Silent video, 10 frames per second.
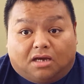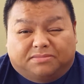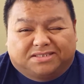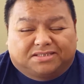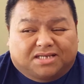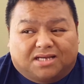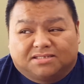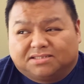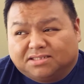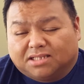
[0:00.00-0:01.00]
um, just to kind
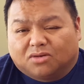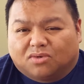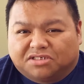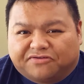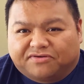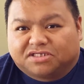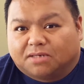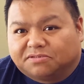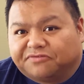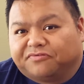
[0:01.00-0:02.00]
of see like what different
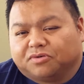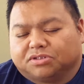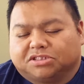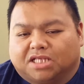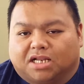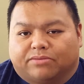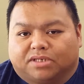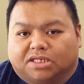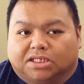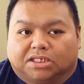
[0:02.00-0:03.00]
types of foods that I'm
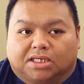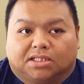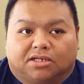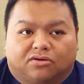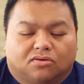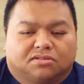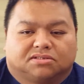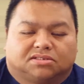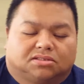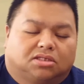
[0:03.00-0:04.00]
eating. And then of
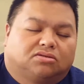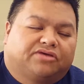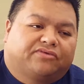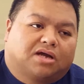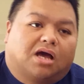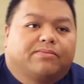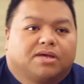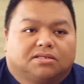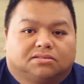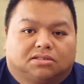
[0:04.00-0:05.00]
course, you know, leave a
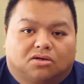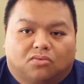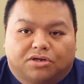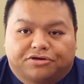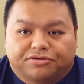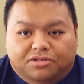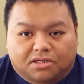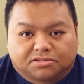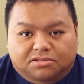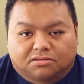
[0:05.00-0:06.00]
comment, you know, what are your
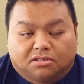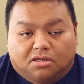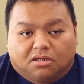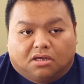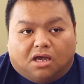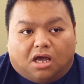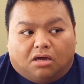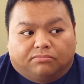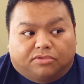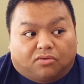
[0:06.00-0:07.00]
thoughts on
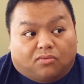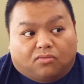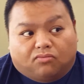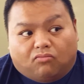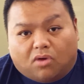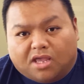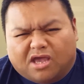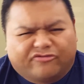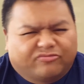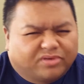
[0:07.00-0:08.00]
um, the way
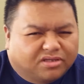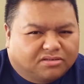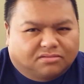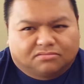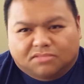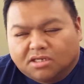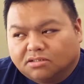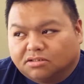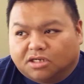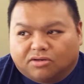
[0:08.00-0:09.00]
I've been,
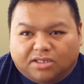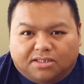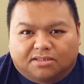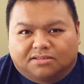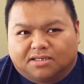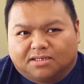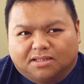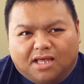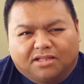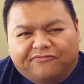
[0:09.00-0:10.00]
you know, eating. And, and a
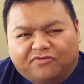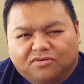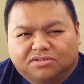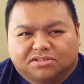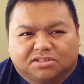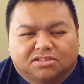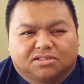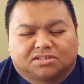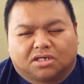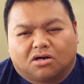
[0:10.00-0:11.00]
lot of the food is good.
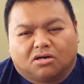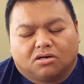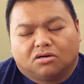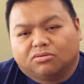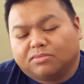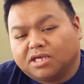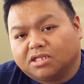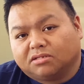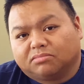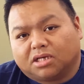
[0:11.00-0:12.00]
It's all
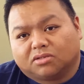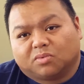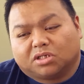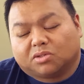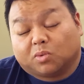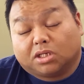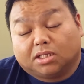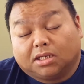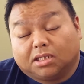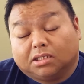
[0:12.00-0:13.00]
homemade by the Wicked
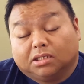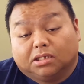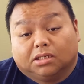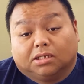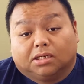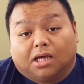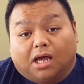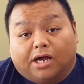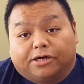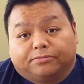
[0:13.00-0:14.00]
Wahine.
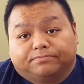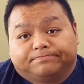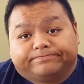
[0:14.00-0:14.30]
Um,